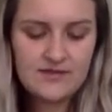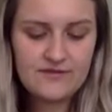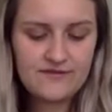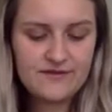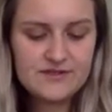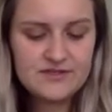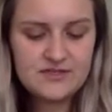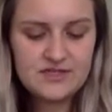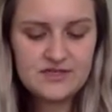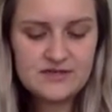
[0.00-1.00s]
"The first
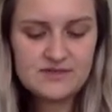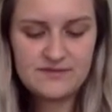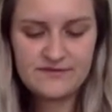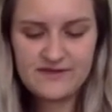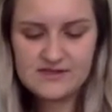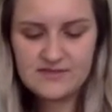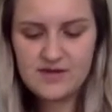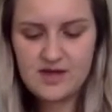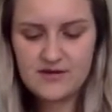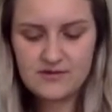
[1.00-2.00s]
year's Professor
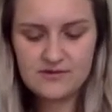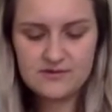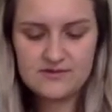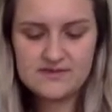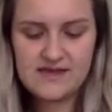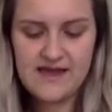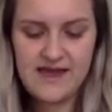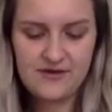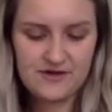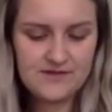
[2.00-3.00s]
McGonagall," said
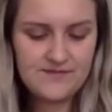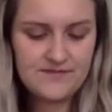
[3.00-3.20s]
Hagrid.